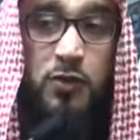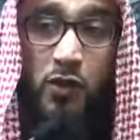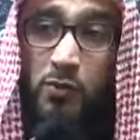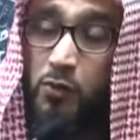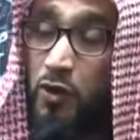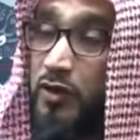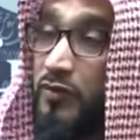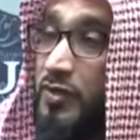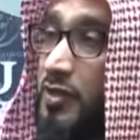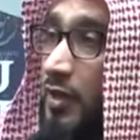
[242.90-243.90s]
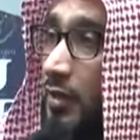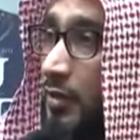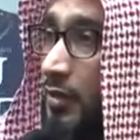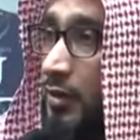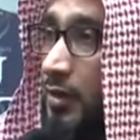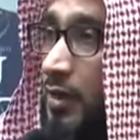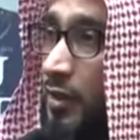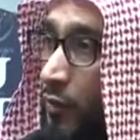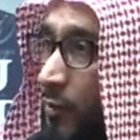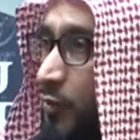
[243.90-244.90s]
proclivity
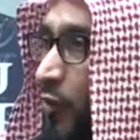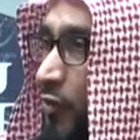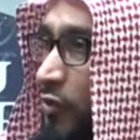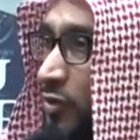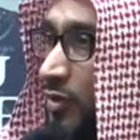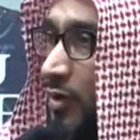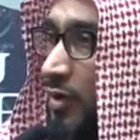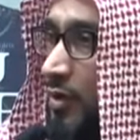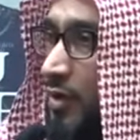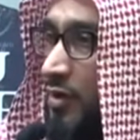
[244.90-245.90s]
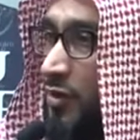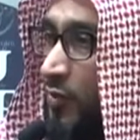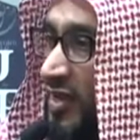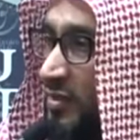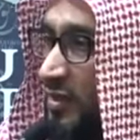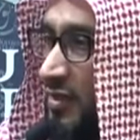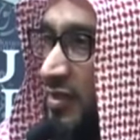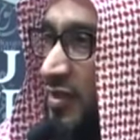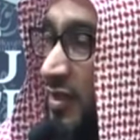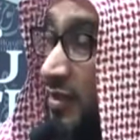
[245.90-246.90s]
in our approach. The reason
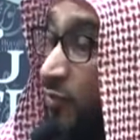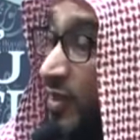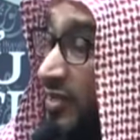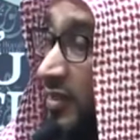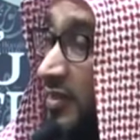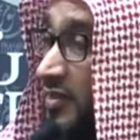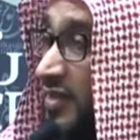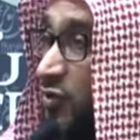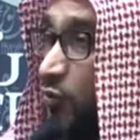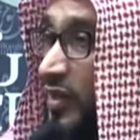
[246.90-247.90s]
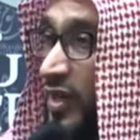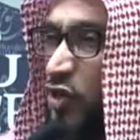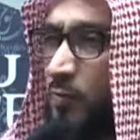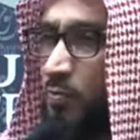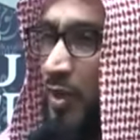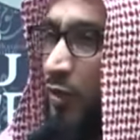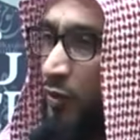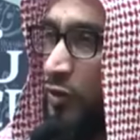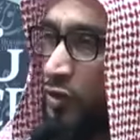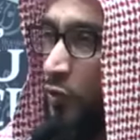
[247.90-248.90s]
is, the reason is this religion
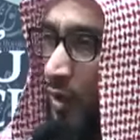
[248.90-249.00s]
belongs to